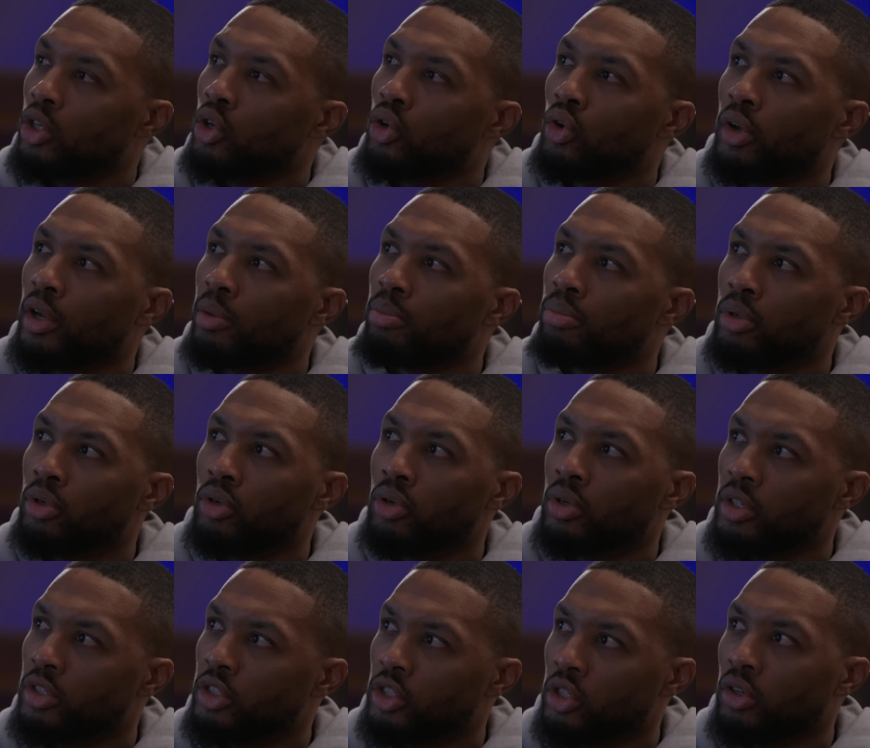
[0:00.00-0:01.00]
Corey
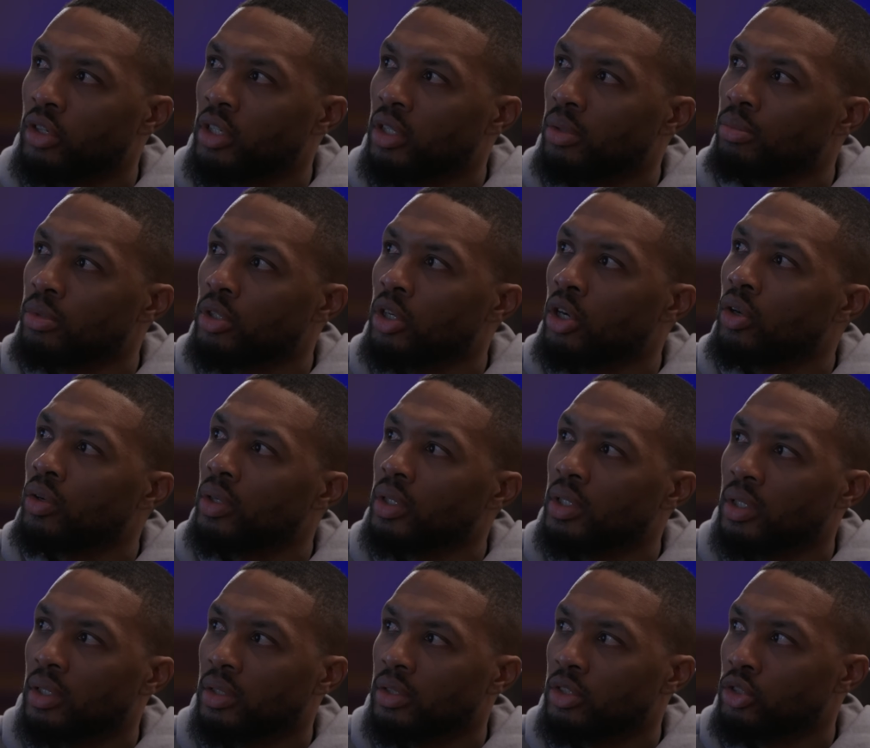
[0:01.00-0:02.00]
Brewer, Joakim
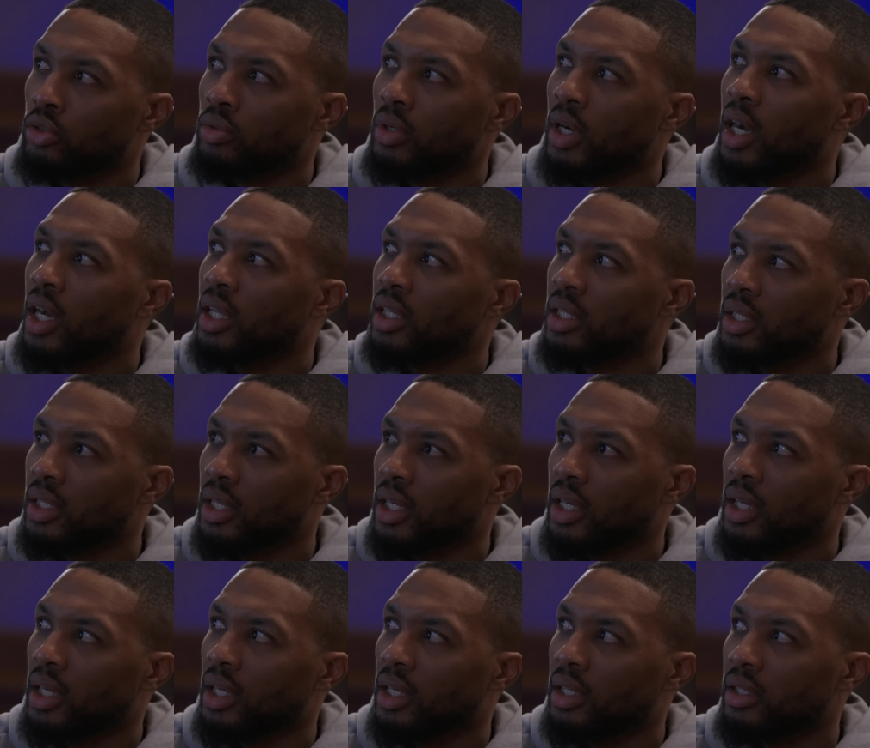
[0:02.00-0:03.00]
Noah, Drew
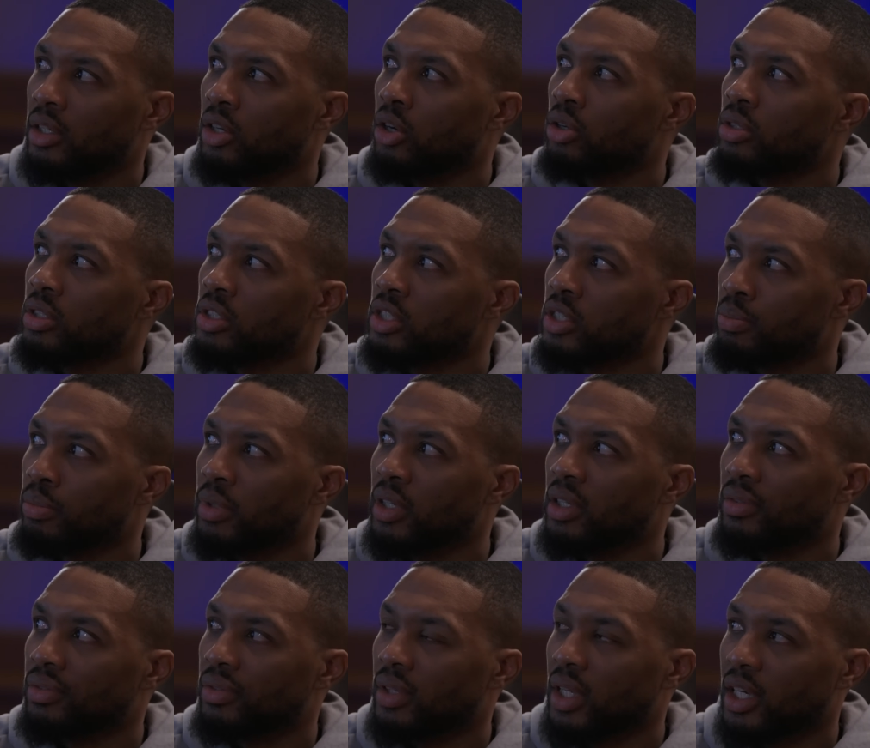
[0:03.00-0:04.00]
Holiday, Nolan
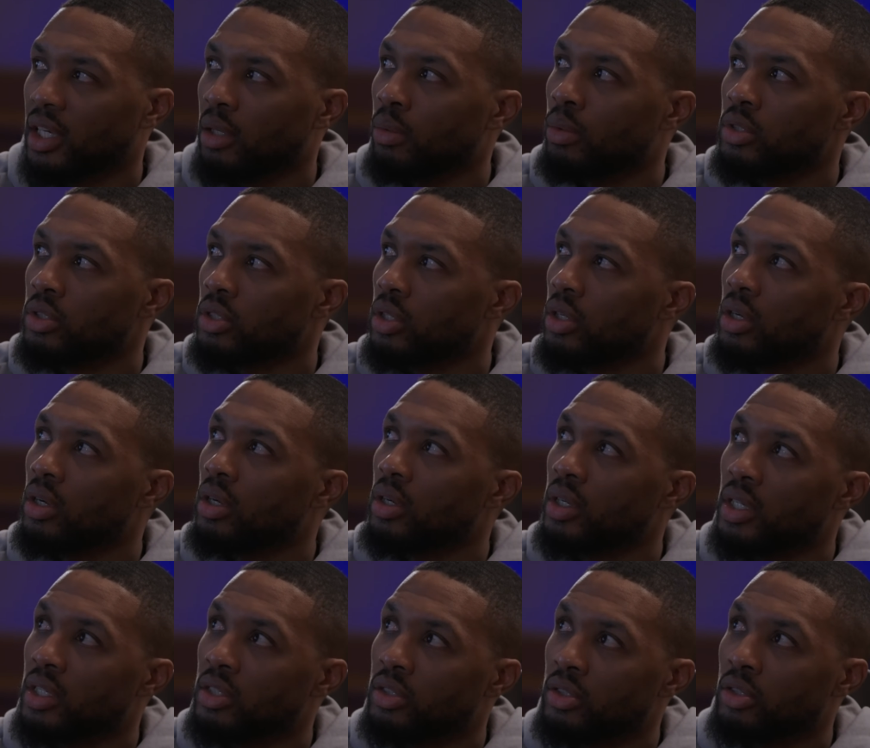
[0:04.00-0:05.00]
Smith. Like, it was all
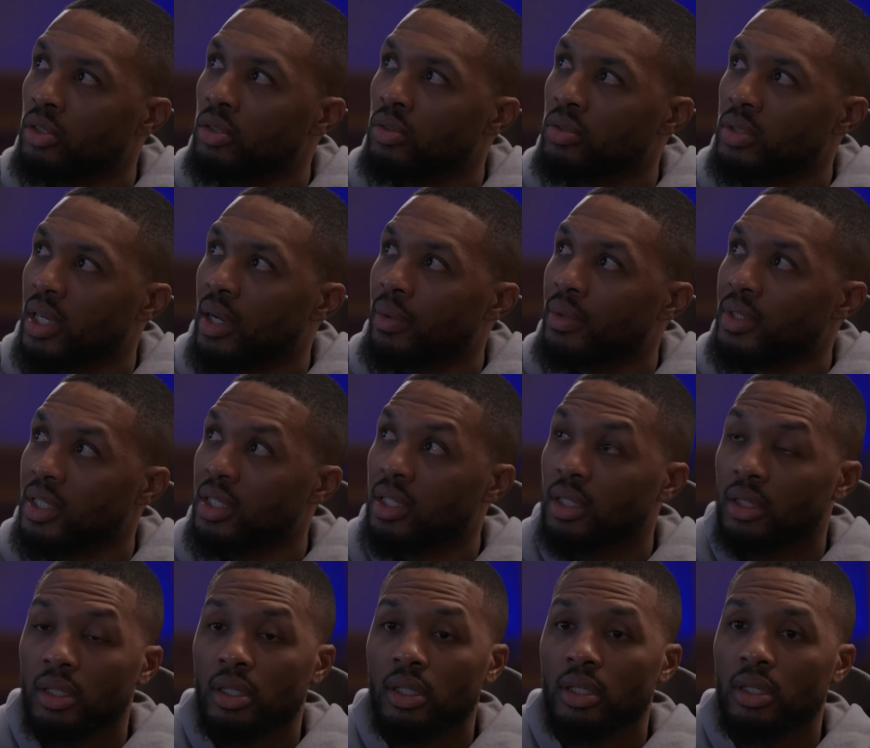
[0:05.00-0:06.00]
these dudes that was in the
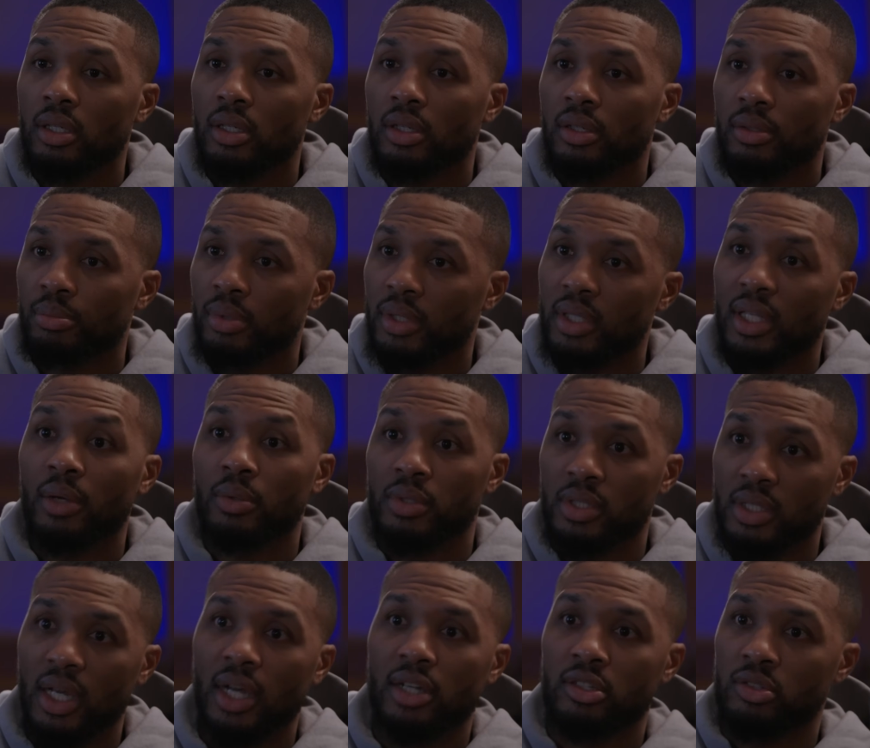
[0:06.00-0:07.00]
league, but they were
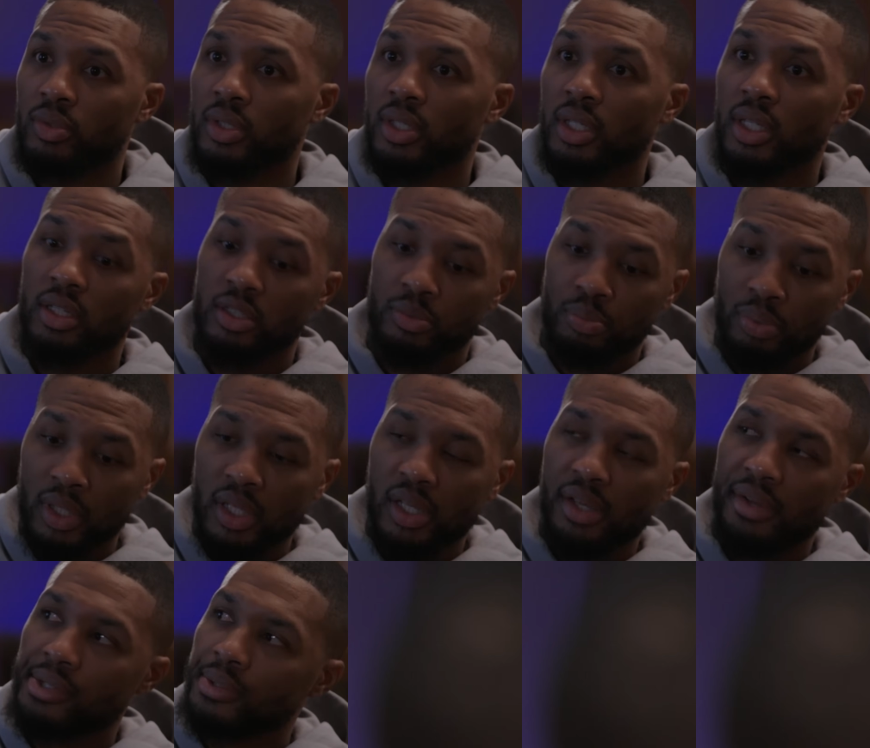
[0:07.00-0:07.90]
signed to Adidas playing.